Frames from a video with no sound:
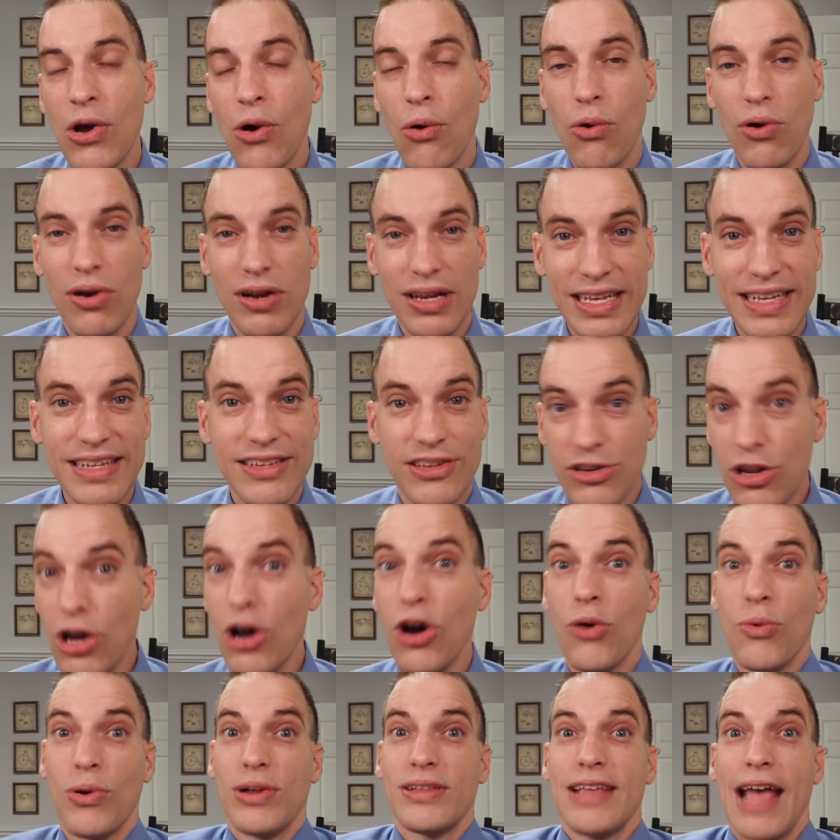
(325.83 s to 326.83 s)
or at least
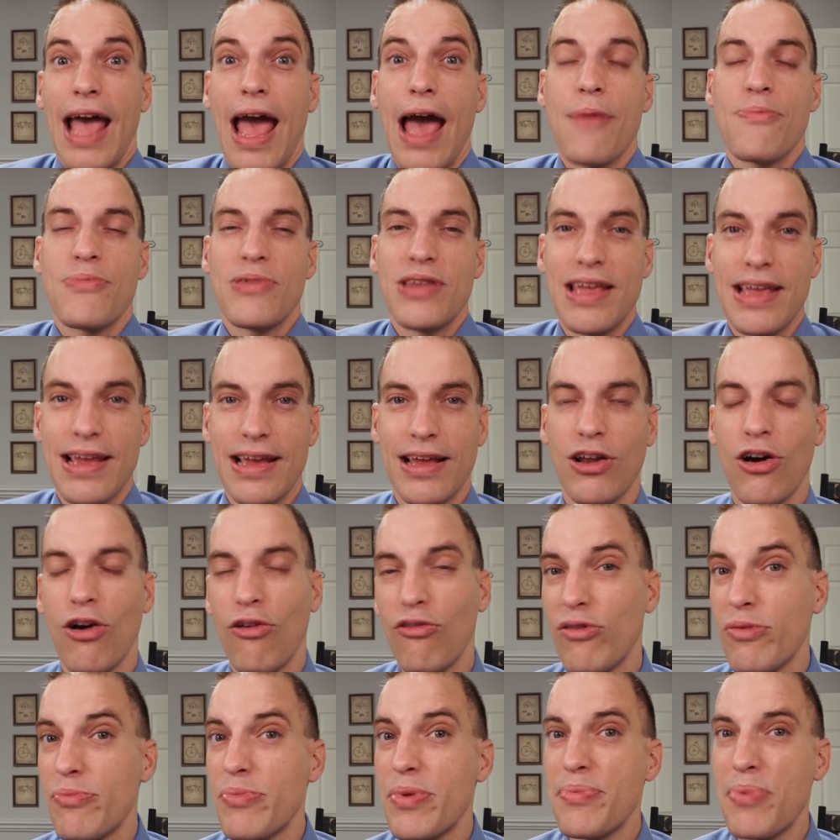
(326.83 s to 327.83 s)
know what's happening and
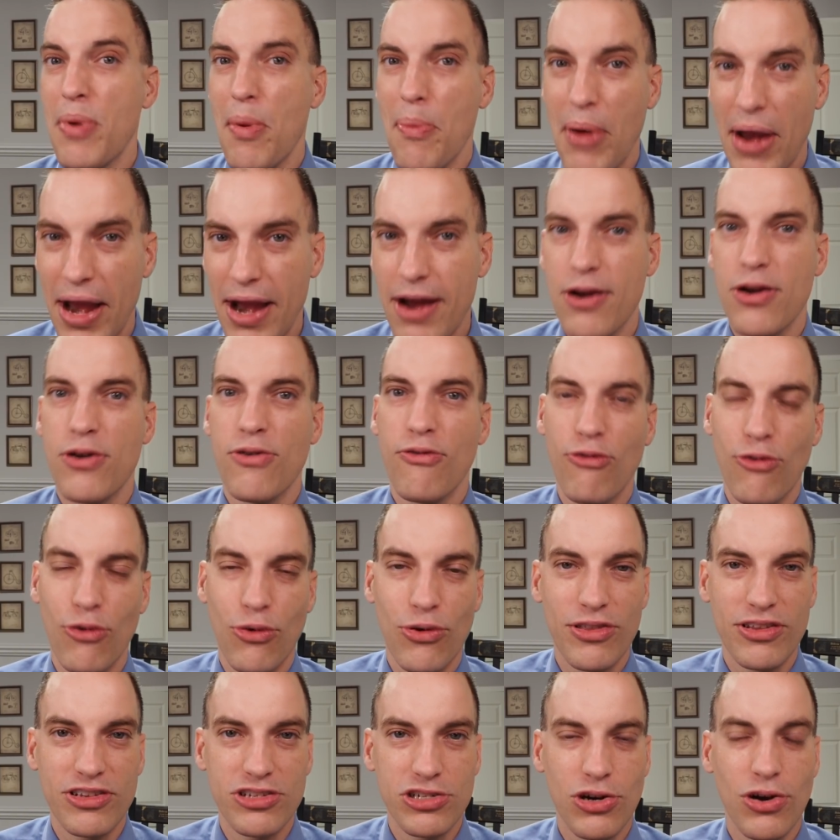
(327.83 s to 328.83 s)
hopefully be prepared
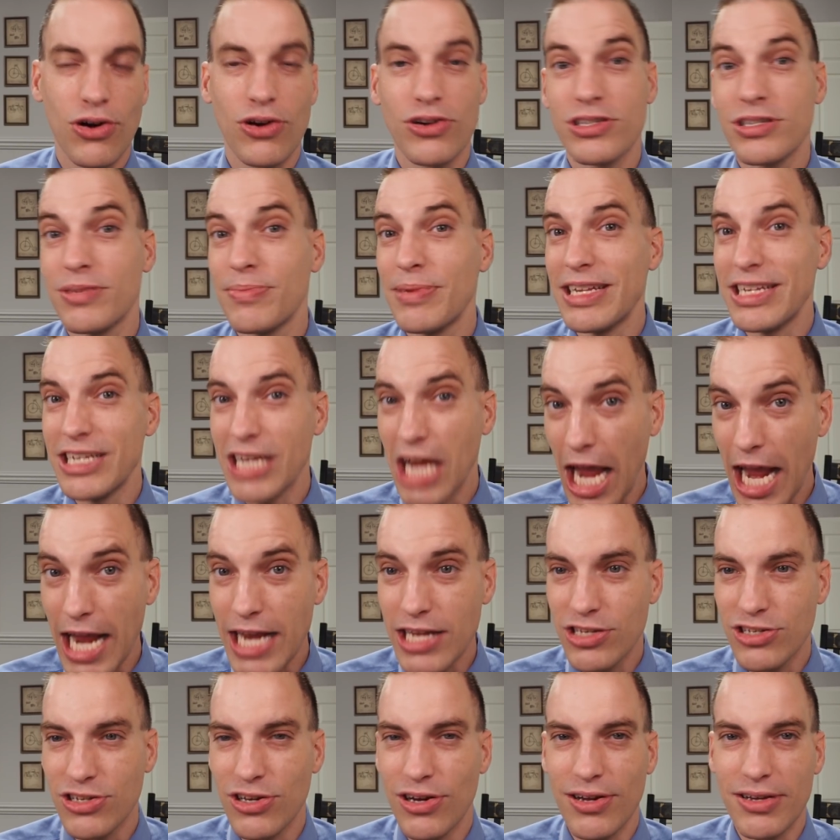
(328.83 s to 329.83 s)
for the charge to be
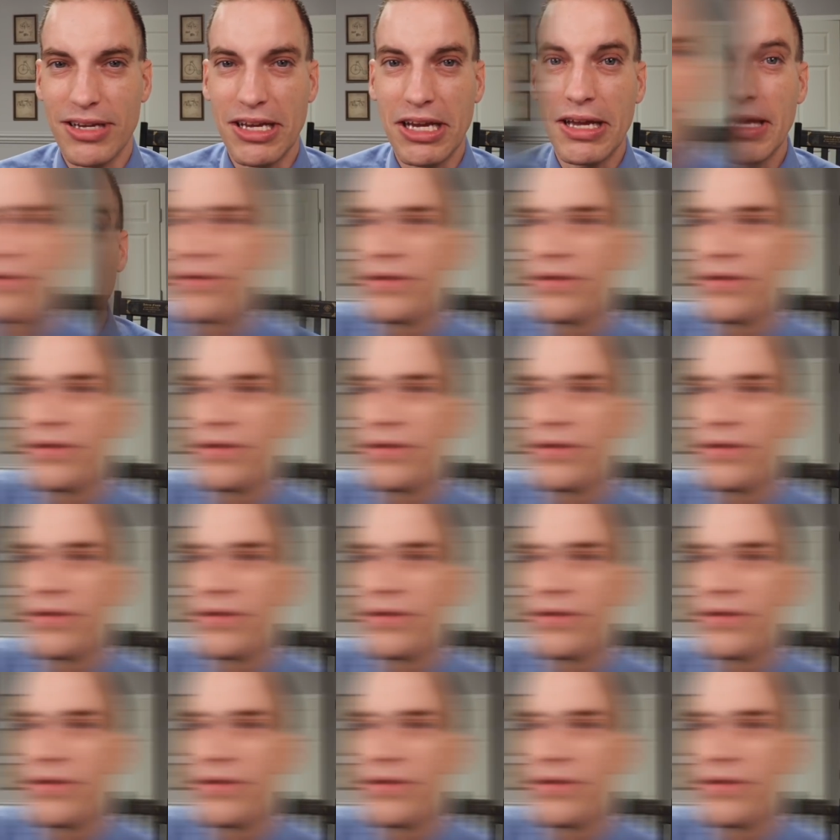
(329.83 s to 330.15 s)
changed on you.